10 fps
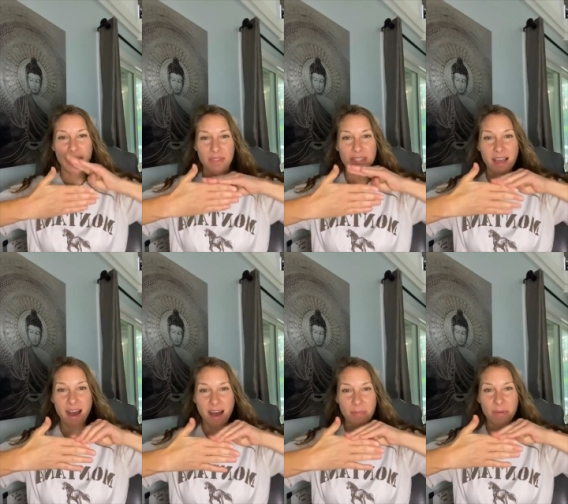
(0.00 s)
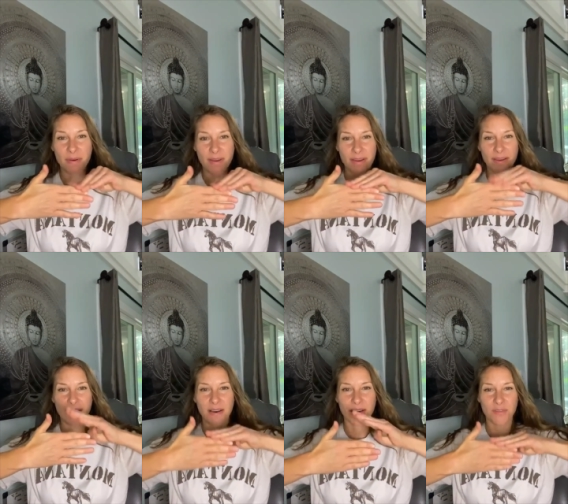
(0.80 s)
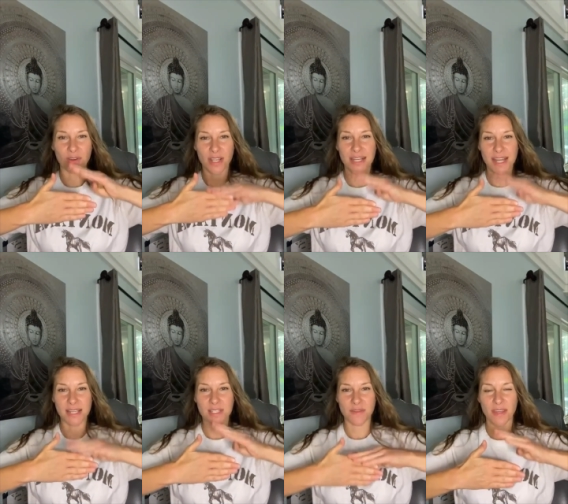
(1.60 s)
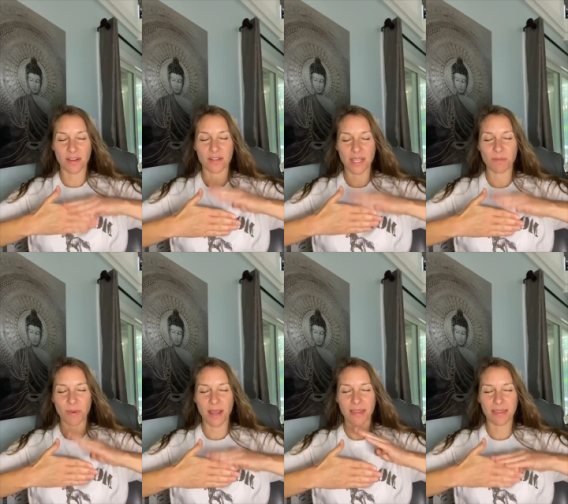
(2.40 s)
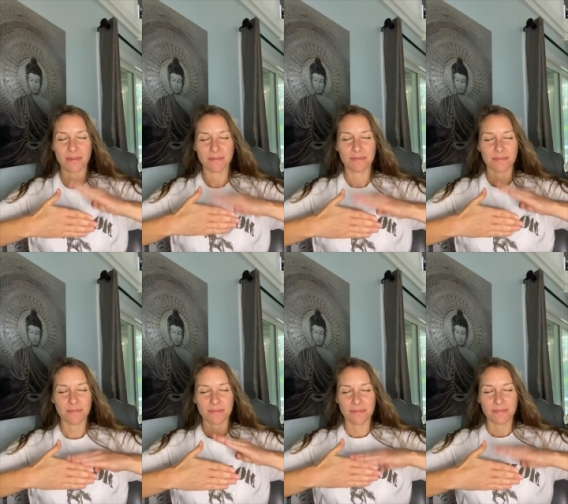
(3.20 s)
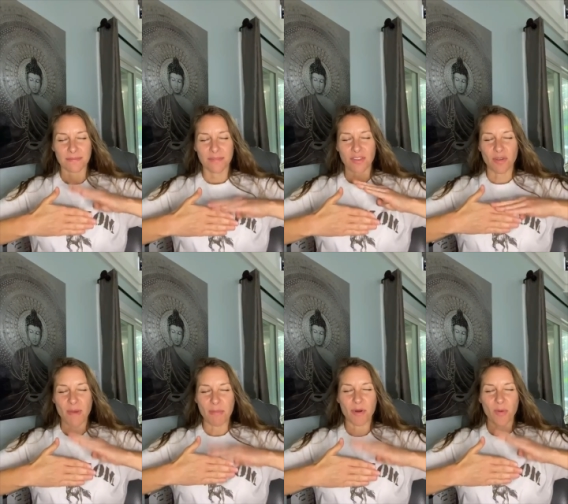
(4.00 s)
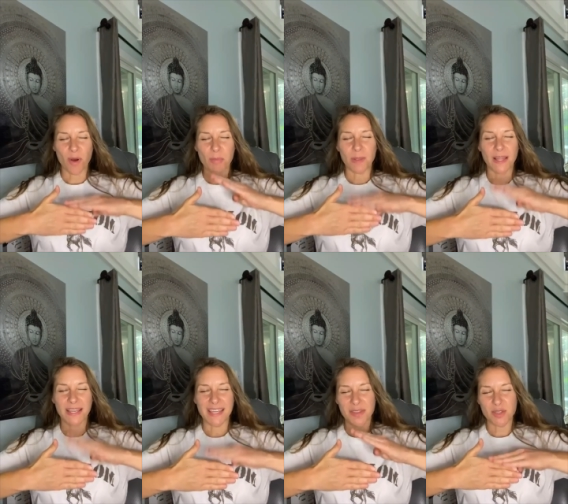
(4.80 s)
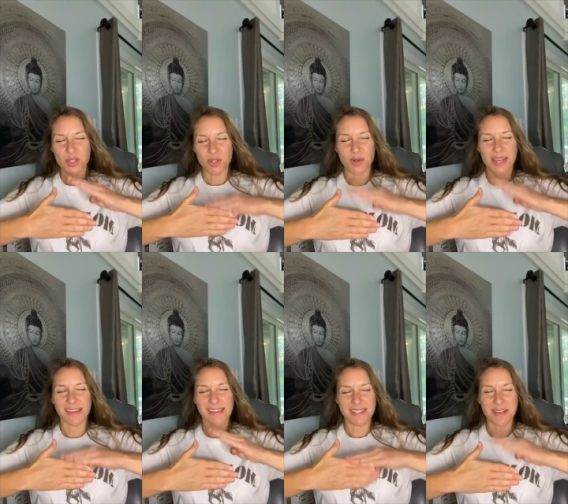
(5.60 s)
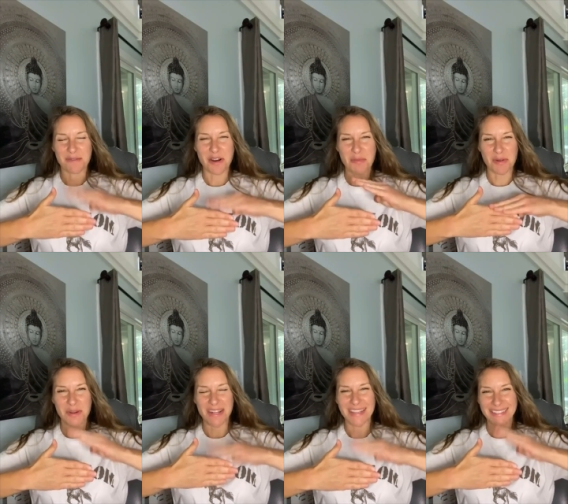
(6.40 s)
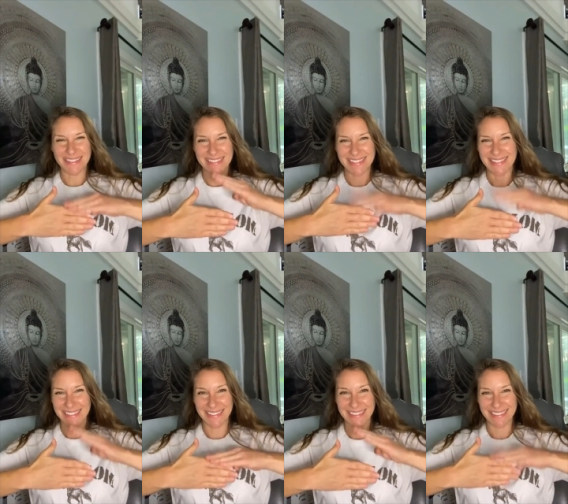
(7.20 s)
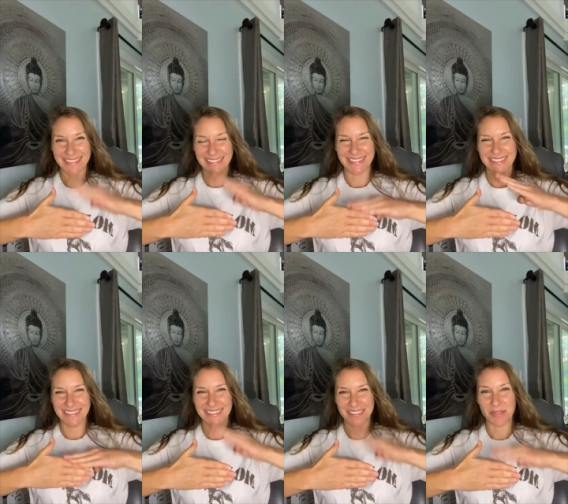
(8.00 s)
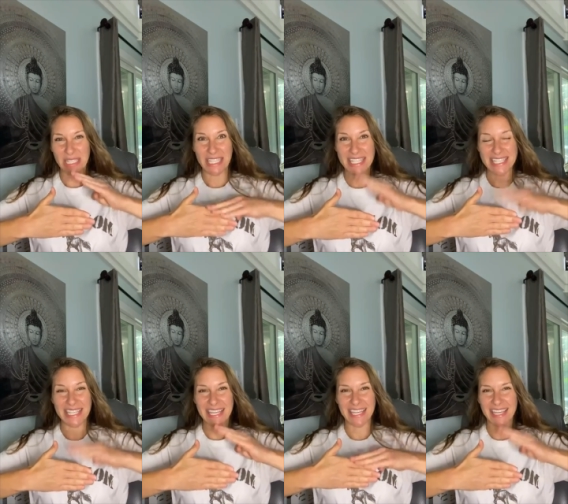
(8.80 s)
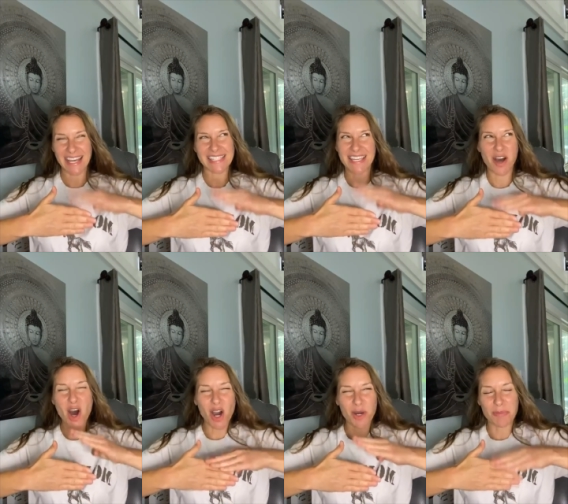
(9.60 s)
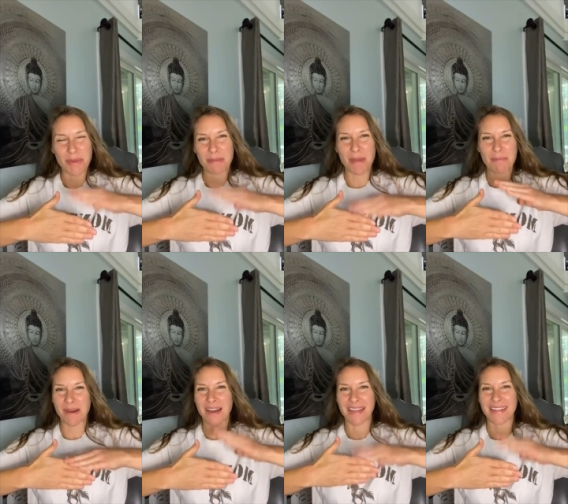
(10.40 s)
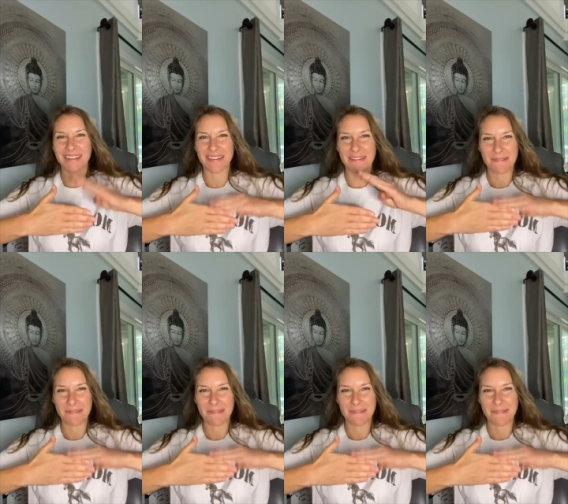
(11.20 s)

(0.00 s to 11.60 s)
Now, the top of your index finger, deep breath. Remember, we're plucking the strings of our meridians, releasing. I see a harp in my mind,